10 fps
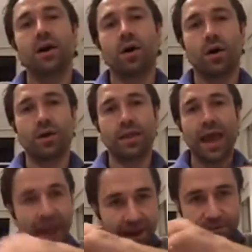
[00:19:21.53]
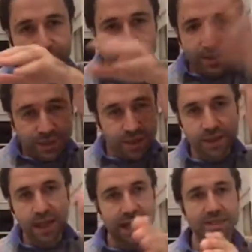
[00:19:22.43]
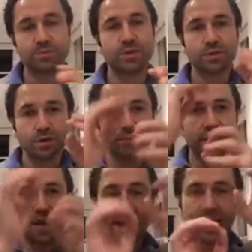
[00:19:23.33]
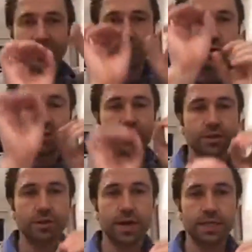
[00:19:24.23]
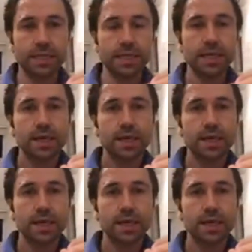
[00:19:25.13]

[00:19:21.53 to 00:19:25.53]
on every single aspect of it and nook and cranny,